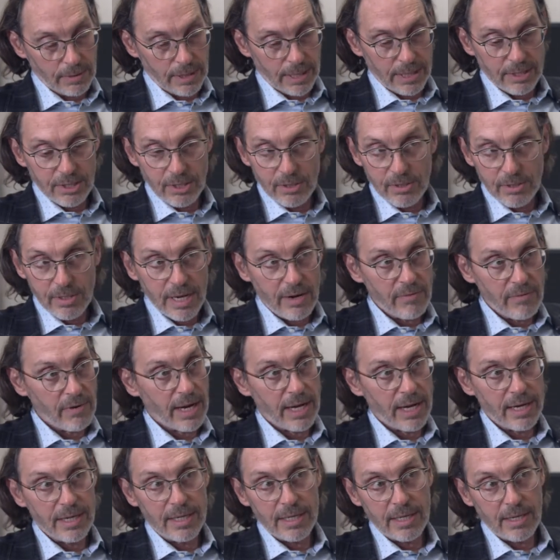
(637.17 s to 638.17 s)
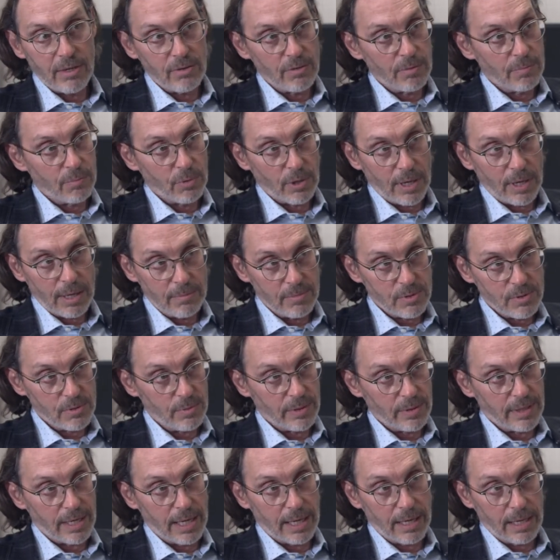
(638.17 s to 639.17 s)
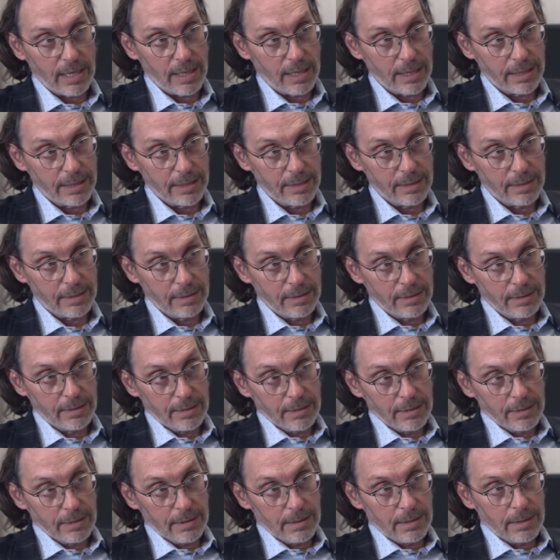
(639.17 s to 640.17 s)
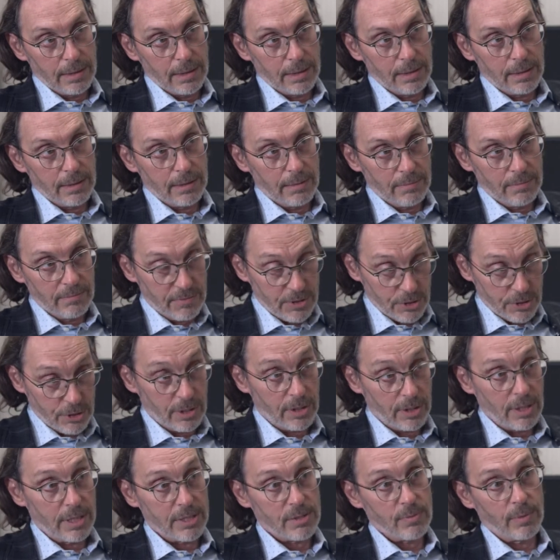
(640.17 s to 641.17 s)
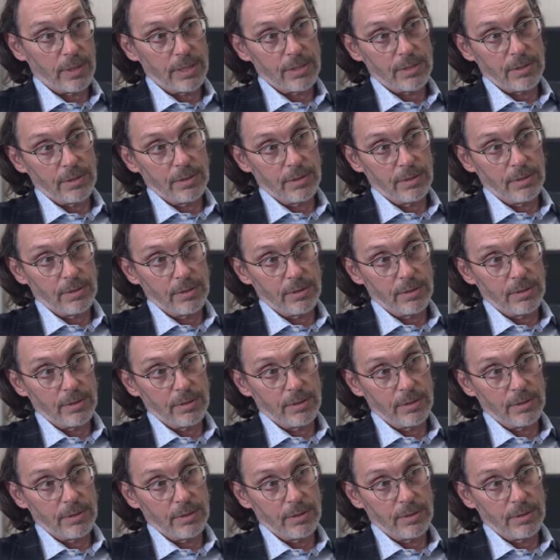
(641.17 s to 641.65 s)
Okay, and you never had any other problems with that eye, vision loss-wise?